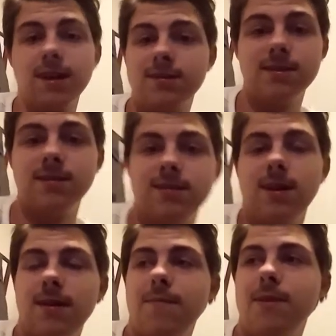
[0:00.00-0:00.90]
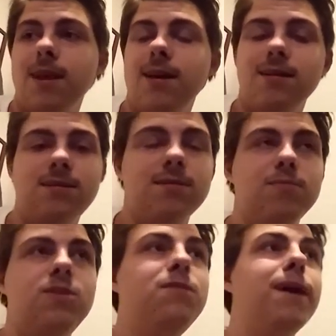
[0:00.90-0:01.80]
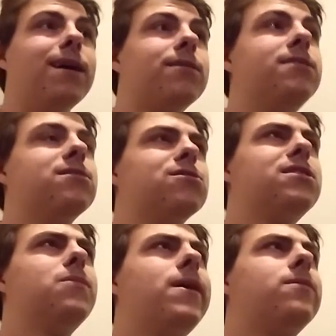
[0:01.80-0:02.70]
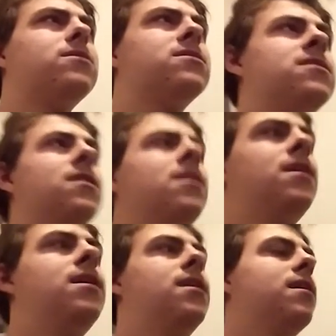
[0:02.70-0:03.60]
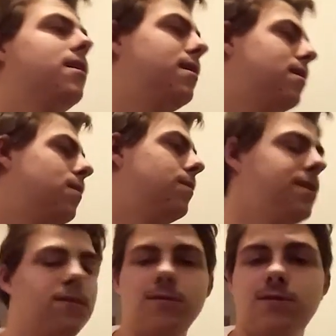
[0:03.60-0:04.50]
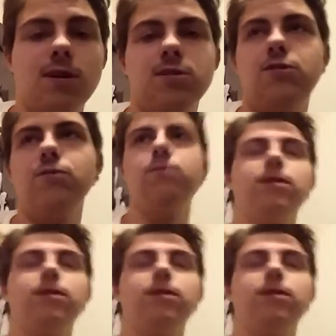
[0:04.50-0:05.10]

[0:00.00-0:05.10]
That's it, and D batteries or C batteries. Um, and then it'll start shooting.